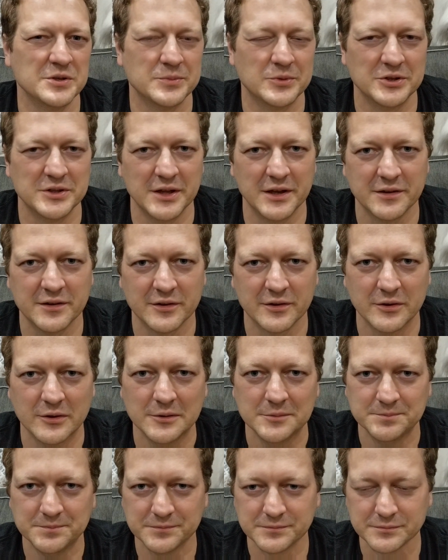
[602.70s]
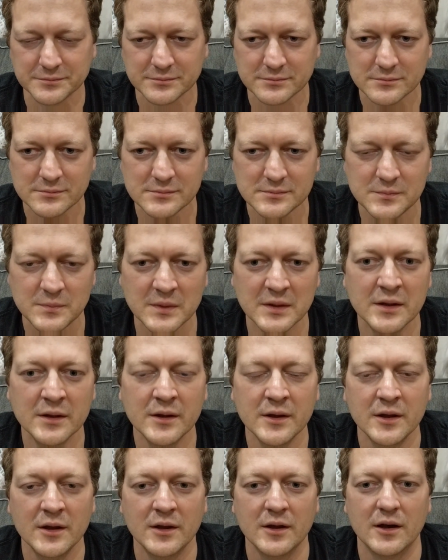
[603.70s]
much more technical.
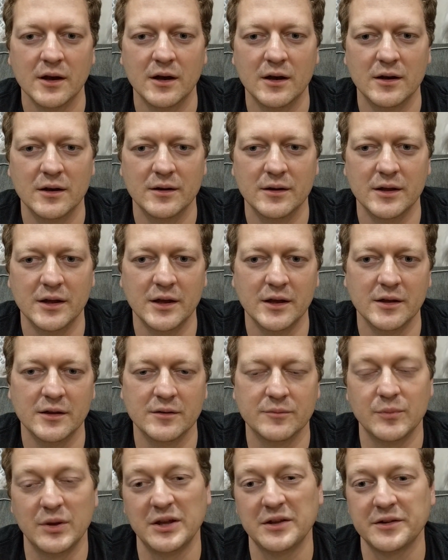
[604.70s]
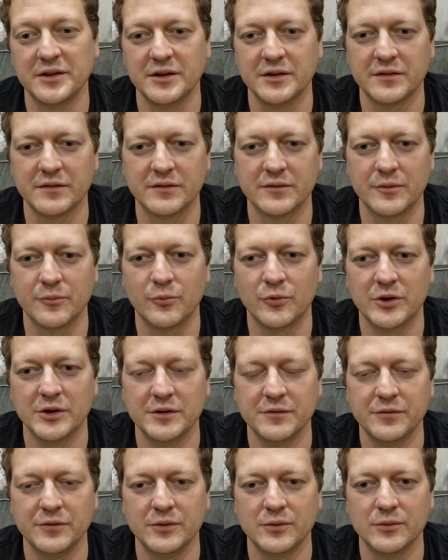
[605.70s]
And mainly it's
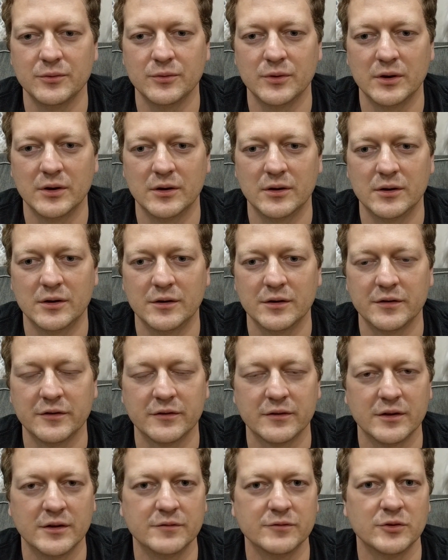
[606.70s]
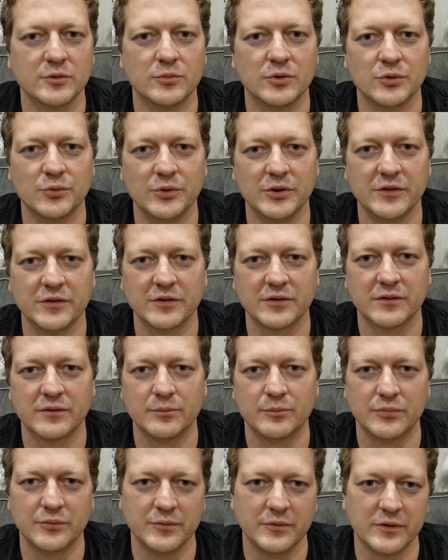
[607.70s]
one, if you are comfortable with
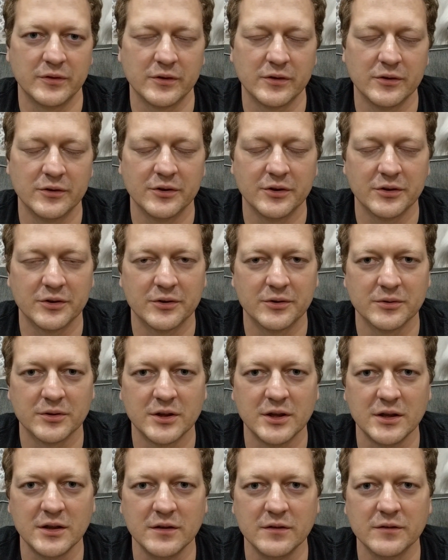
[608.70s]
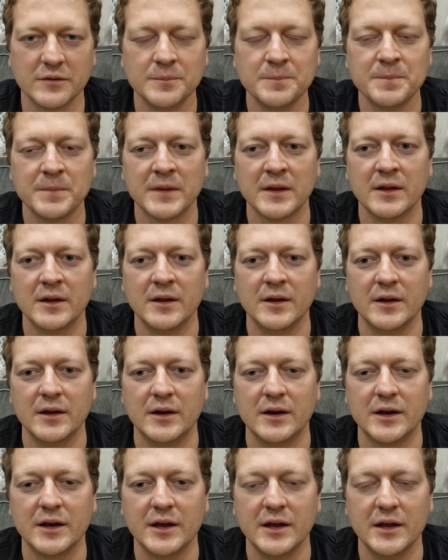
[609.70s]
securing your own keys.
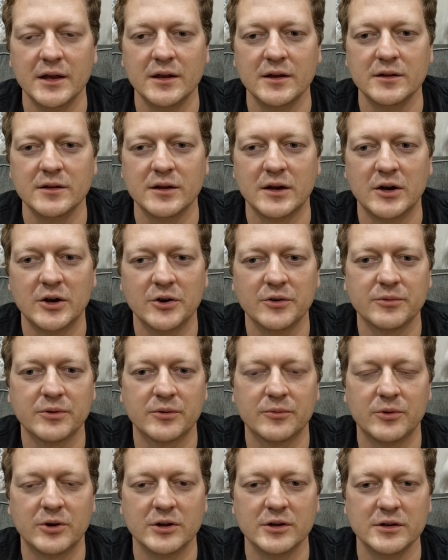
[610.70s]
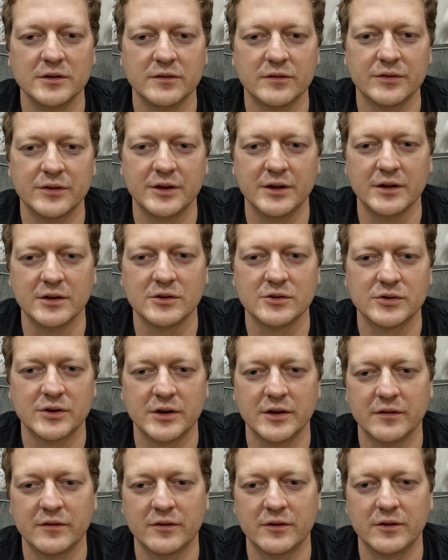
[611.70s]
And hardware wallets like
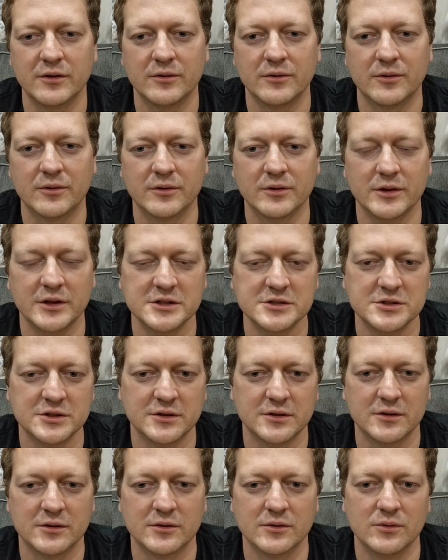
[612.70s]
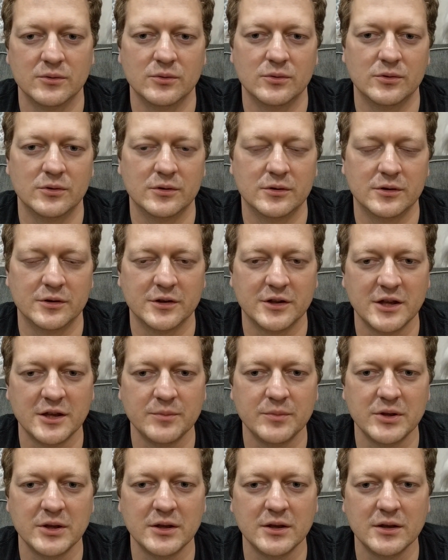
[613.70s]
Trezor or Ledger or
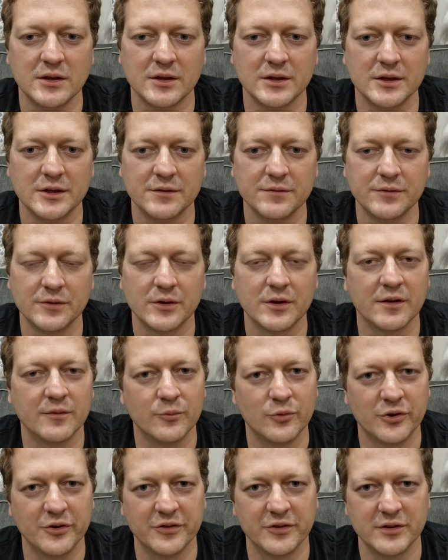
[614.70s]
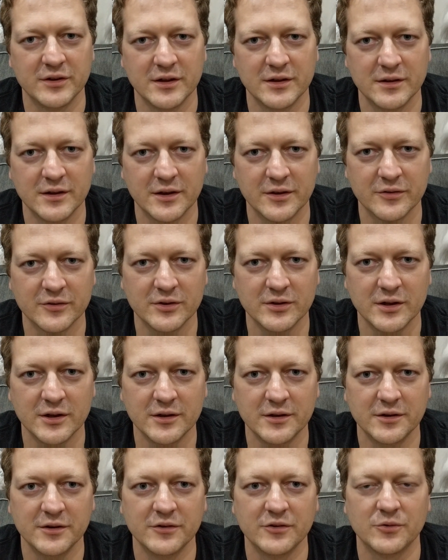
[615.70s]
KeepKey, if you have more than
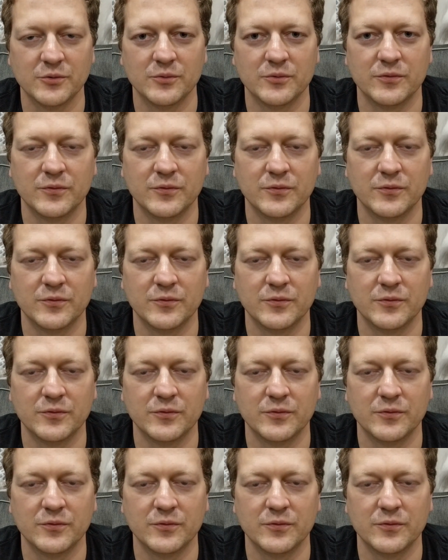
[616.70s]
$10,000